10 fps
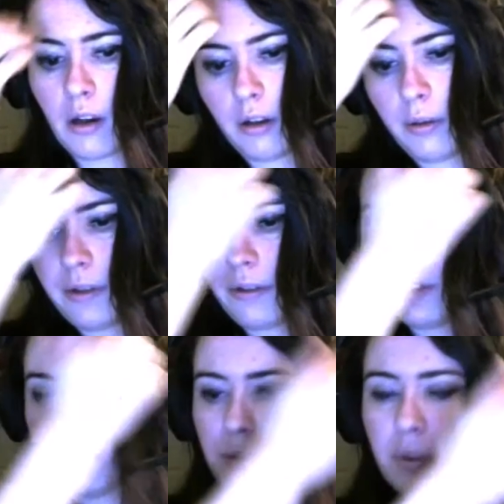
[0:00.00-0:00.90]
All the way through
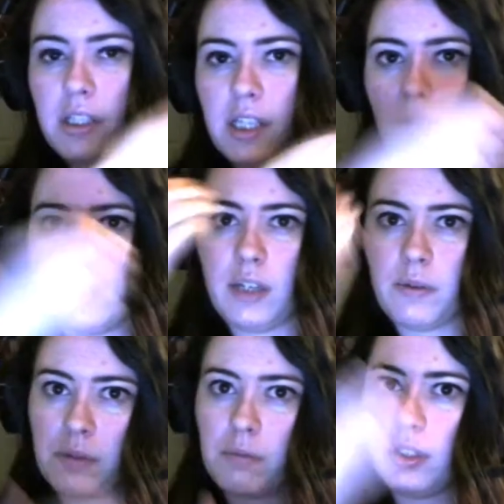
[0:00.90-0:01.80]
level 27, it
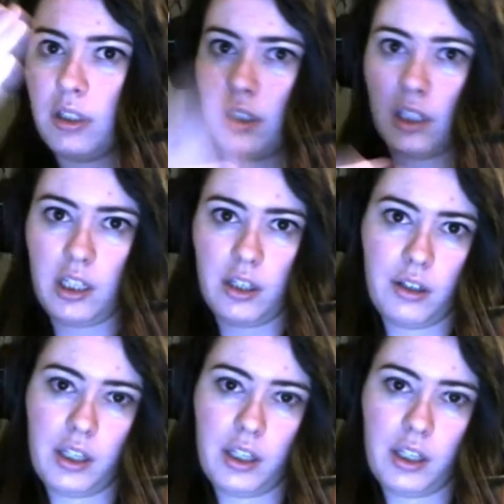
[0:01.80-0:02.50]
was really linear.